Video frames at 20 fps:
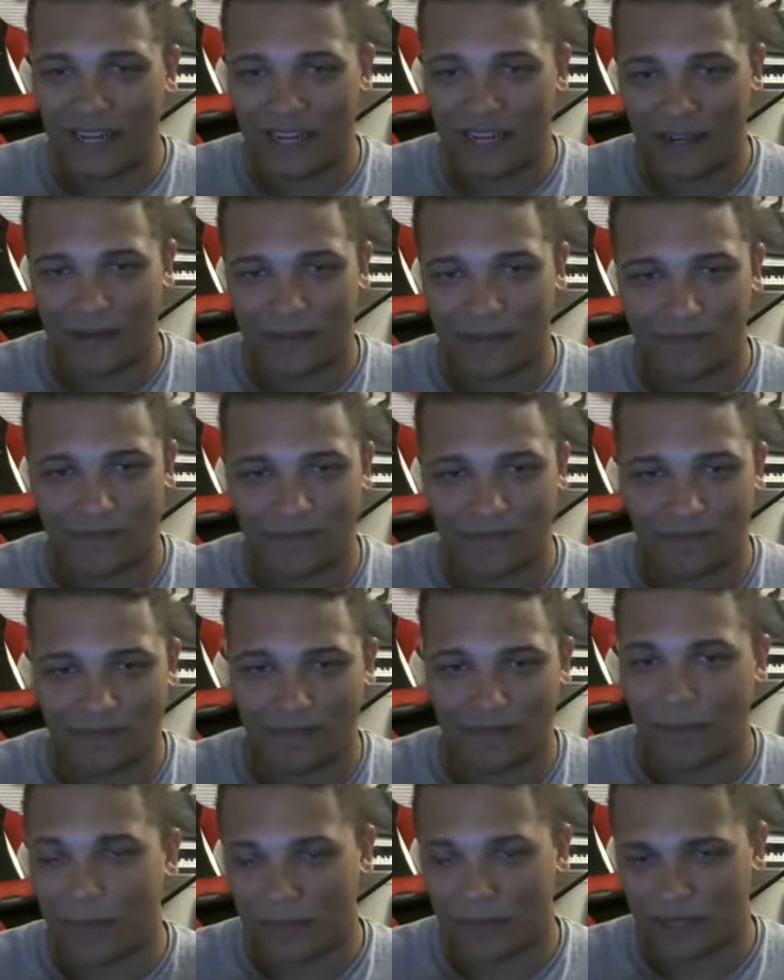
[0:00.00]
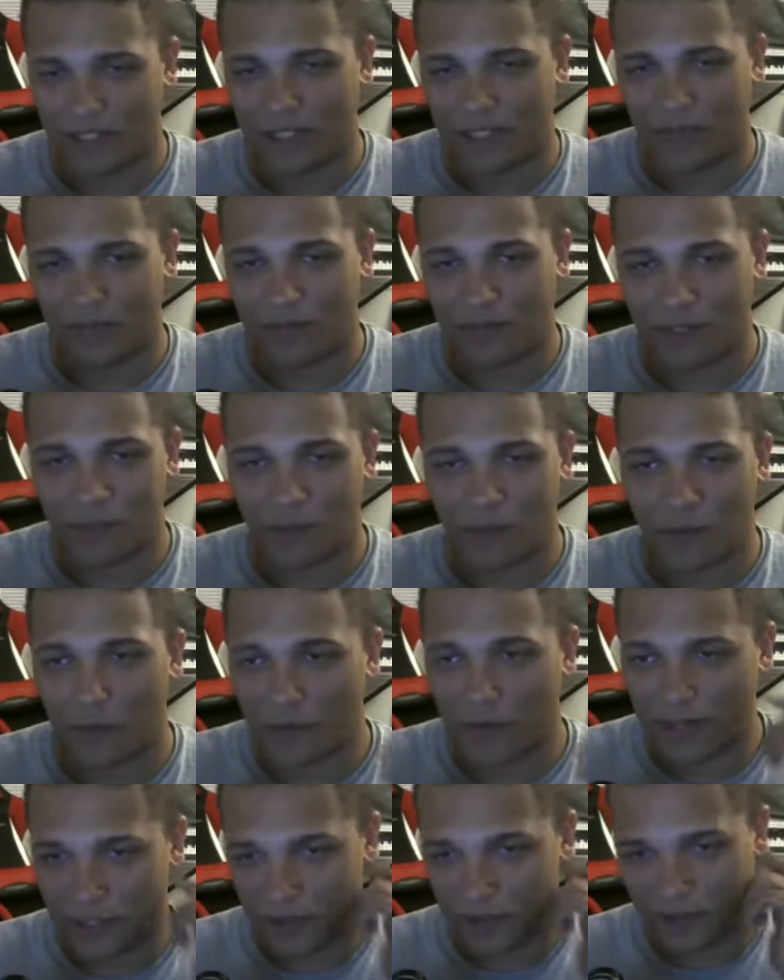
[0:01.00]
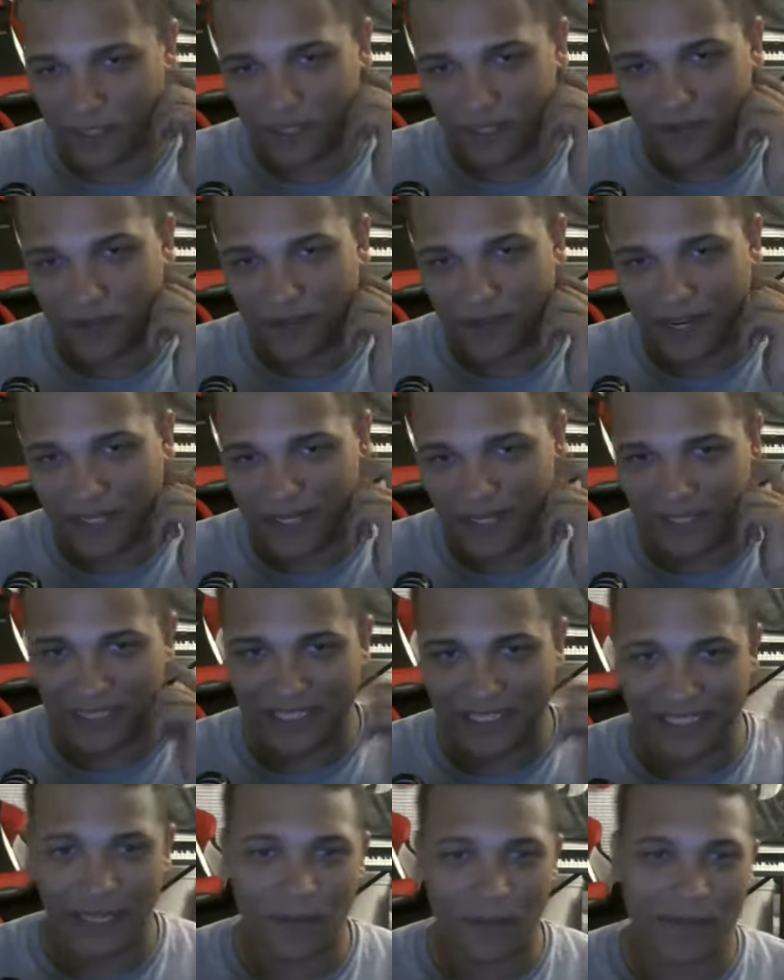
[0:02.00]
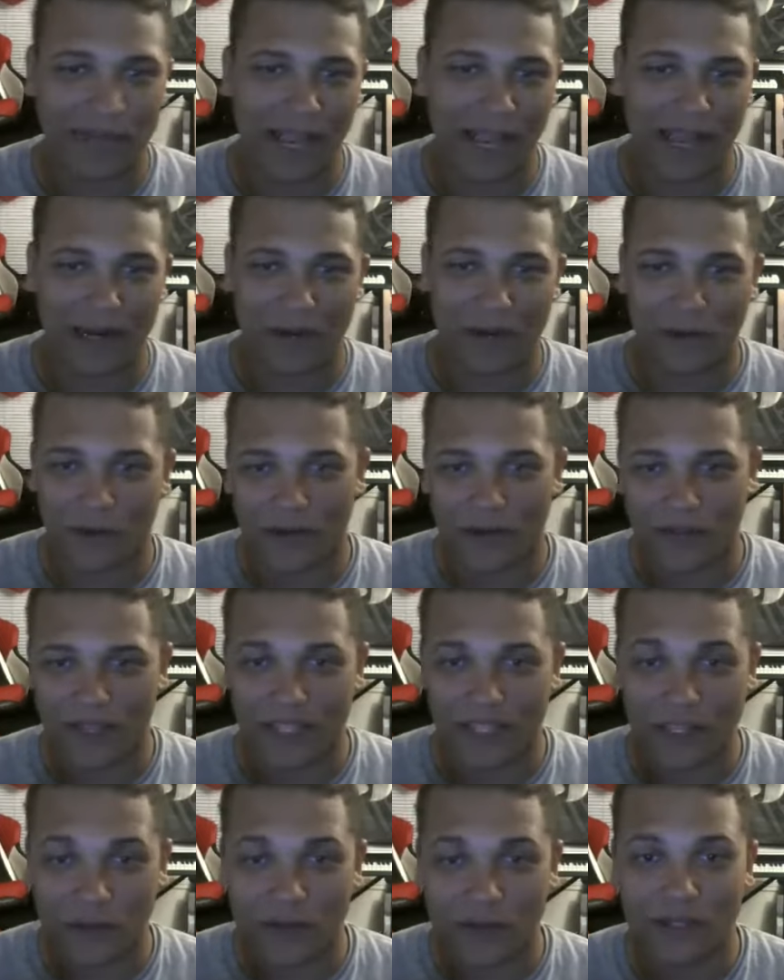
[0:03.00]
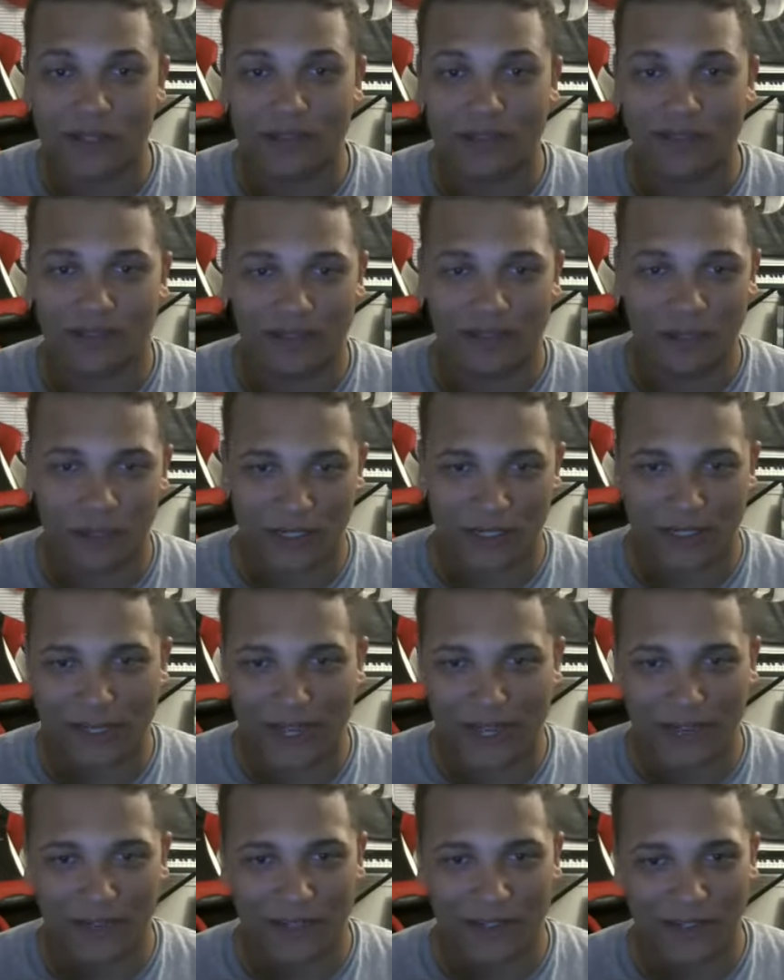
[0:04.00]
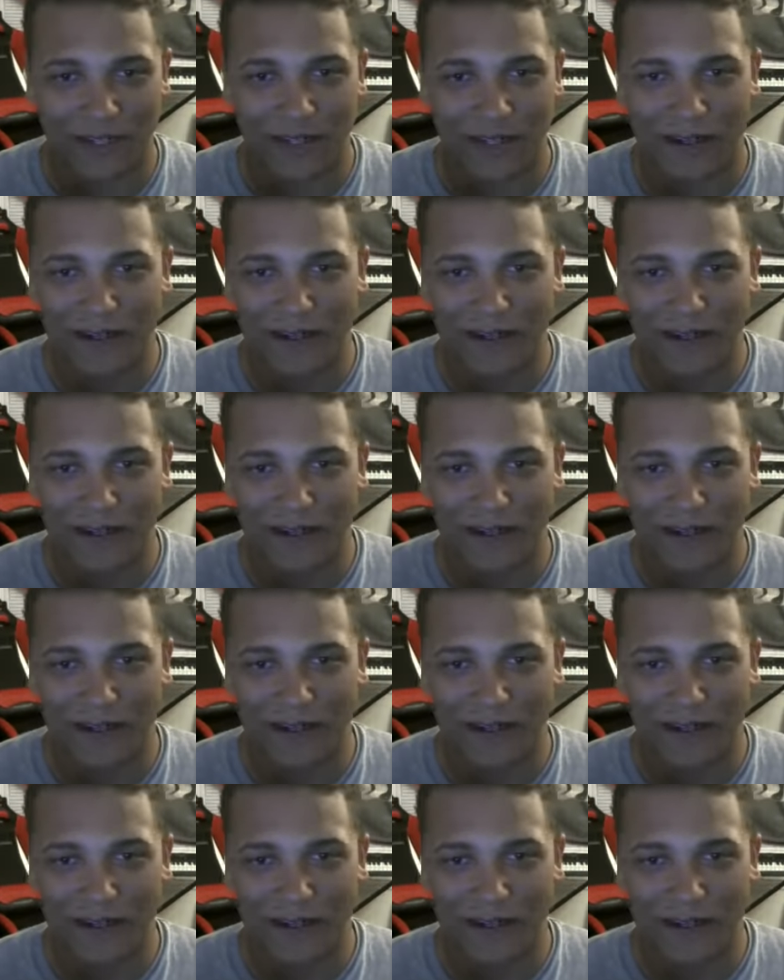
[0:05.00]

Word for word: Um, I mean, you can still do romance, but just find like a subcategory that you can you can nail. You know,